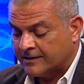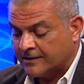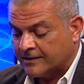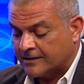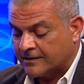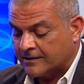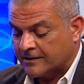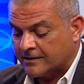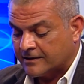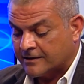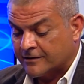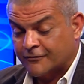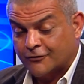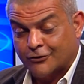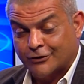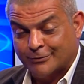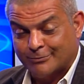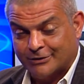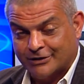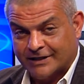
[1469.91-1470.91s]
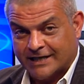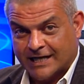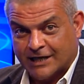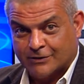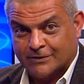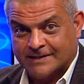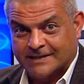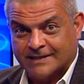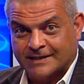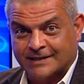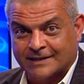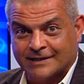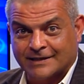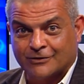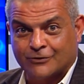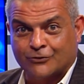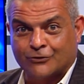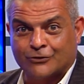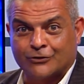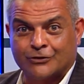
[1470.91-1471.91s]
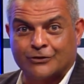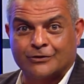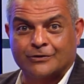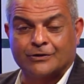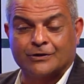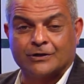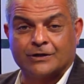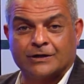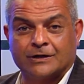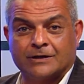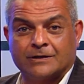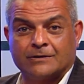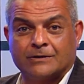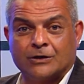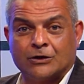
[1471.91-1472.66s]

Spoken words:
affordable housing or